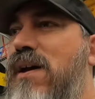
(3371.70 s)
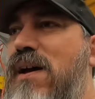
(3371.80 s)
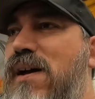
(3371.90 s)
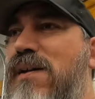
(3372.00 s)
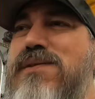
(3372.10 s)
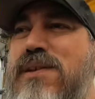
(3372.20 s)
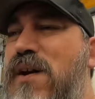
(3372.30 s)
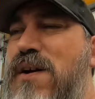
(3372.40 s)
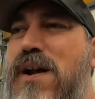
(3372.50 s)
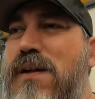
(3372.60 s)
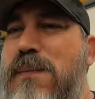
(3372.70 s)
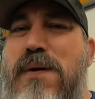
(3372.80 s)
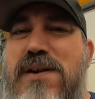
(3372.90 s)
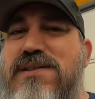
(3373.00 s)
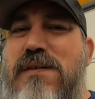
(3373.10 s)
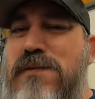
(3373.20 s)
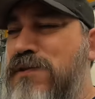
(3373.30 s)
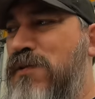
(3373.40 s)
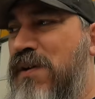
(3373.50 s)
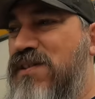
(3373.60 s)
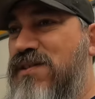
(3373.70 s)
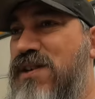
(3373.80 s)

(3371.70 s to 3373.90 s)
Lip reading: It was a $30 price difference between